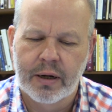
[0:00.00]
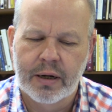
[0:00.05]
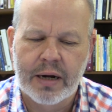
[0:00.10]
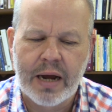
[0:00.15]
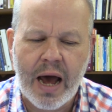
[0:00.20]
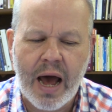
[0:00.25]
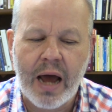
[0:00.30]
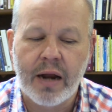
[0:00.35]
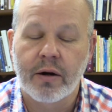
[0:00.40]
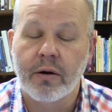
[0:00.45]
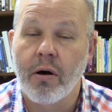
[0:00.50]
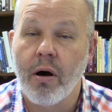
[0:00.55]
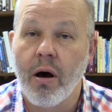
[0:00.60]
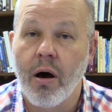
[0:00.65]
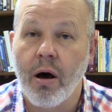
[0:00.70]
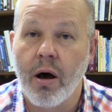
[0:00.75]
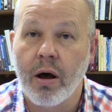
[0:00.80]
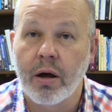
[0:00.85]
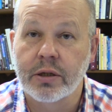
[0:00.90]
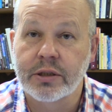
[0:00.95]
God
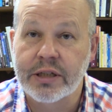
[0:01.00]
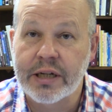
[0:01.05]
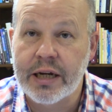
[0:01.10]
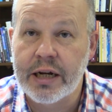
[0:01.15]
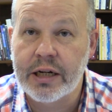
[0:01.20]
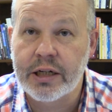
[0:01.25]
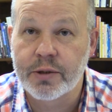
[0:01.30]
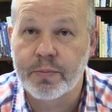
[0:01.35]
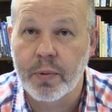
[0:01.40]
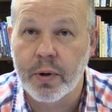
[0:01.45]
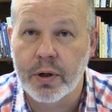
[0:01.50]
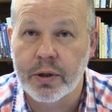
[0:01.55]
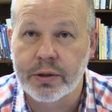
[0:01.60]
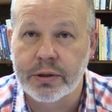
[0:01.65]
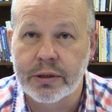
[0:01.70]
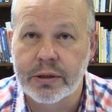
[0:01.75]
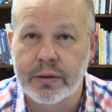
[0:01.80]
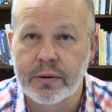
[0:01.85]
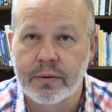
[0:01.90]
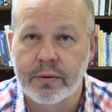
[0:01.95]
calls each
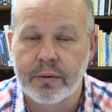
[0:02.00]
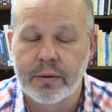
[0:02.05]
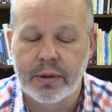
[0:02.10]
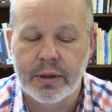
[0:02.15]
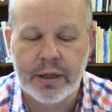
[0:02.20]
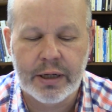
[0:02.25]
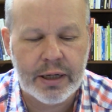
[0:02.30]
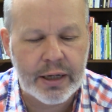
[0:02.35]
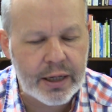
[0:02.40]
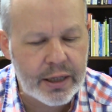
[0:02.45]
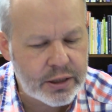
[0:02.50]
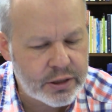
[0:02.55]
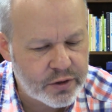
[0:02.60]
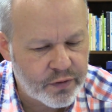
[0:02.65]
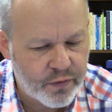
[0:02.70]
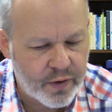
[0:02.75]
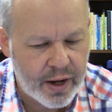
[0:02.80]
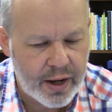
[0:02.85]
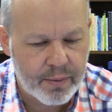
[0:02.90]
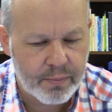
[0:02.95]
person, each
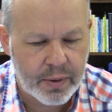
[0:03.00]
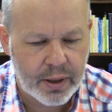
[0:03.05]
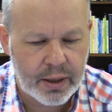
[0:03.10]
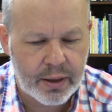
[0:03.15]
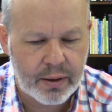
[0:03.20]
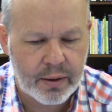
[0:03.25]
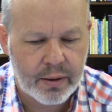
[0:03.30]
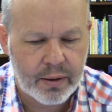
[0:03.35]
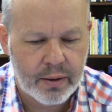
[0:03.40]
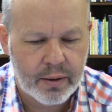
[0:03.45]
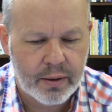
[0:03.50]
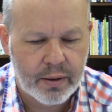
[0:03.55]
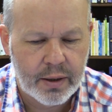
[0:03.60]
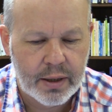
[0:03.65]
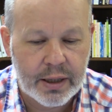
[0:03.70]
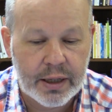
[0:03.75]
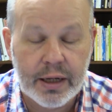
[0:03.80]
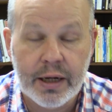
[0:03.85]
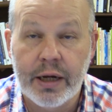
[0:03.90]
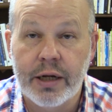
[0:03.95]
family,
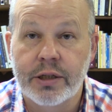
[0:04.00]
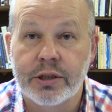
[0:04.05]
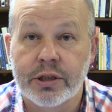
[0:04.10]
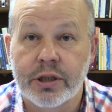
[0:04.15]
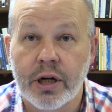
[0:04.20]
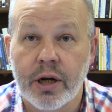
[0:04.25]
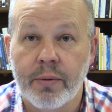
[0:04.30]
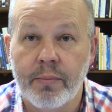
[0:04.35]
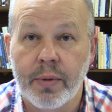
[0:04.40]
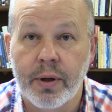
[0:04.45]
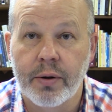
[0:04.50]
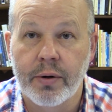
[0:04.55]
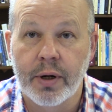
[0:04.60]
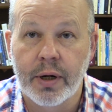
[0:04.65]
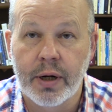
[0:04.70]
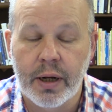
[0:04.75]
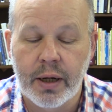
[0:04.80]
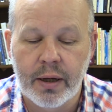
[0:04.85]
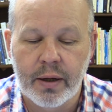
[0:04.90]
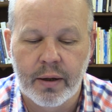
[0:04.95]
each
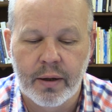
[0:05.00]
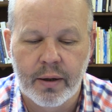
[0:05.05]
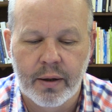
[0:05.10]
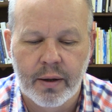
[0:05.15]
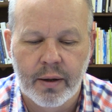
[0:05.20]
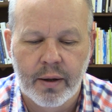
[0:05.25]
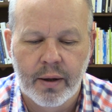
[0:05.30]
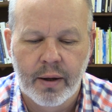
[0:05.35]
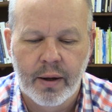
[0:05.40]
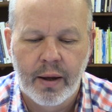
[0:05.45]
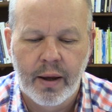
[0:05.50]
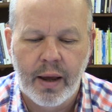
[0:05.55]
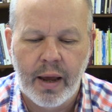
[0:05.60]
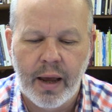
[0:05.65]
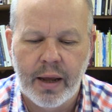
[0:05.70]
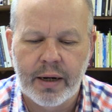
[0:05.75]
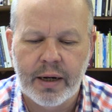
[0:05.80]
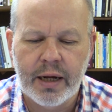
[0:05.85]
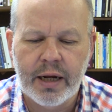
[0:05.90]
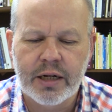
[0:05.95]
community,
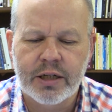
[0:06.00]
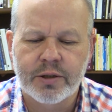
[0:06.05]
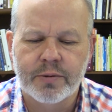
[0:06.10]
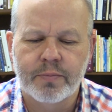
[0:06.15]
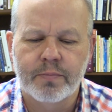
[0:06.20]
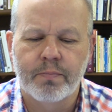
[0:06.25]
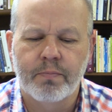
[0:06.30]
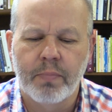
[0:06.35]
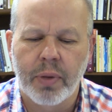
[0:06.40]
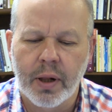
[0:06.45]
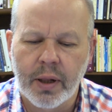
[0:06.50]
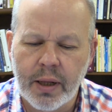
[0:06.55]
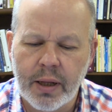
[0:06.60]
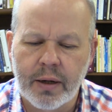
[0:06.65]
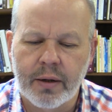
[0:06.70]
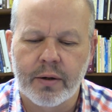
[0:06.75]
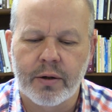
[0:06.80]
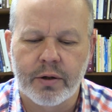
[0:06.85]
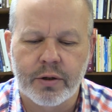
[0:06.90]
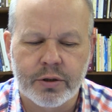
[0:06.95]
and each
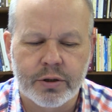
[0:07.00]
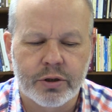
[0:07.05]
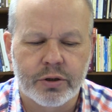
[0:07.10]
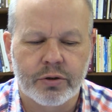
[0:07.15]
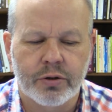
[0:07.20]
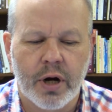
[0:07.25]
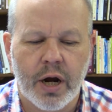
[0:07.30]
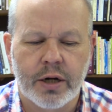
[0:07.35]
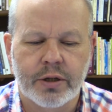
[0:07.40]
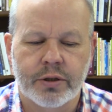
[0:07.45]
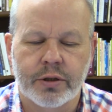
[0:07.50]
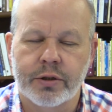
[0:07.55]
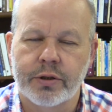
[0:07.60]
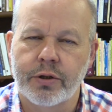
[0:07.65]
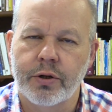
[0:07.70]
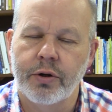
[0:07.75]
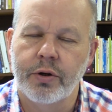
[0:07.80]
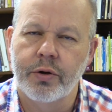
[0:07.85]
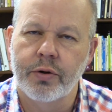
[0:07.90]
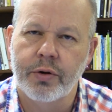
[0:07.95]
political structure
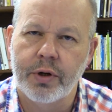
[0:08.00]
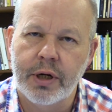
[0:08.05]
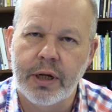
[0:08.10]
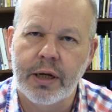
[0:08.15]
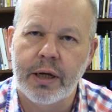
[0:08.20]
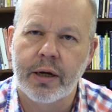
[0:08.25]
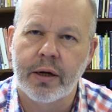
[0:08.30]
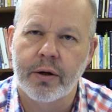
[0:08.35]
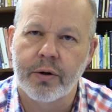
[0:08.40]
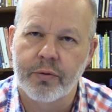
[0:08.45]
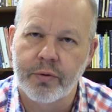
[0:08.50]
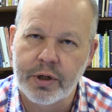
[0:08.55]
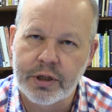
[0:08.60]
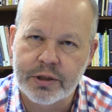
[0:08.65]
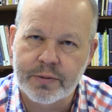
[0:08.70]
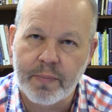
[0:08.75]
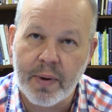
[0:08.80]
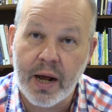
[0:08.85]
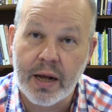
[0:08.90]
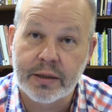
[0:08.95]
to unique
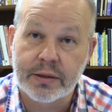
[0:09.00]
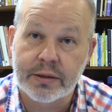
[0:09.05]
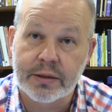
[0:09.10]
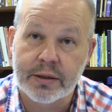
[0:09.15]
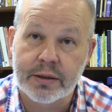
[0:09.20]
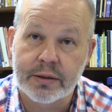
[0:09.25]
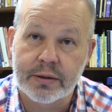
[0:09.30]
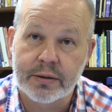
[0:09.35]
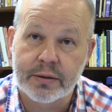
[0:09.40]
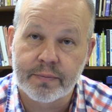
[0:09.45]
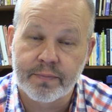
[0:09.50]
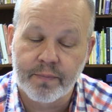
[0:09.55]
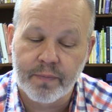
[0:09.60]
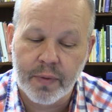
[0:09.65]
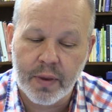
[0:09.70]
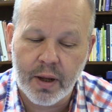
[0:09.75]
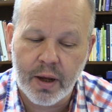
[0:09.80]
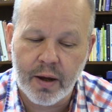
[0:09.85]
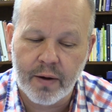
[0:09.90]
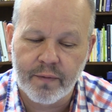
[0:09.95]
responses
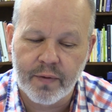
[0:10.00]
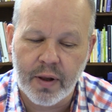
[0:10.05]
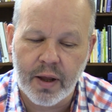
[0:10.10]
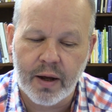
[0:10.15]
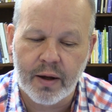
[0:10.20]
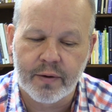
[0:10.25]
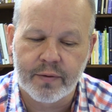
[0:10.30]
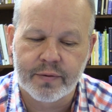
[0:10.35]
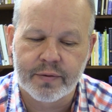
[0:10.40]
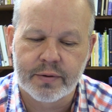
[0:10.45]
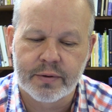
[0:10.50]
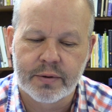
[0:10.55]
of love.